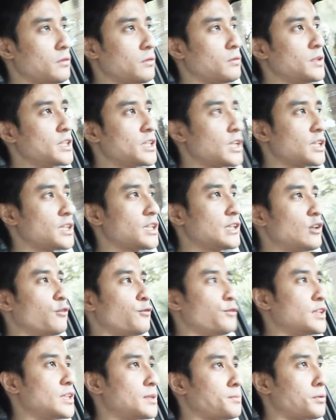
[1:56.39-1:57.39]
We started
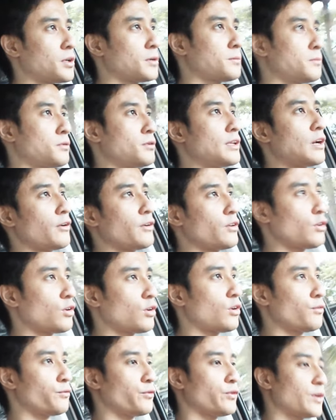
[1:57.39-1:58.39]
off in sport mode, now in
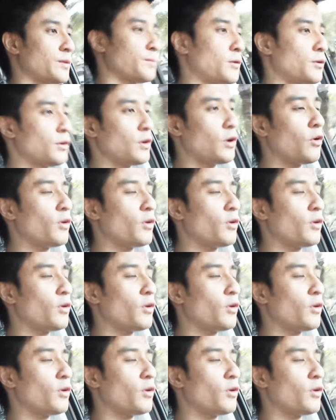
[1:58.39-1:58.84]
comfort mode.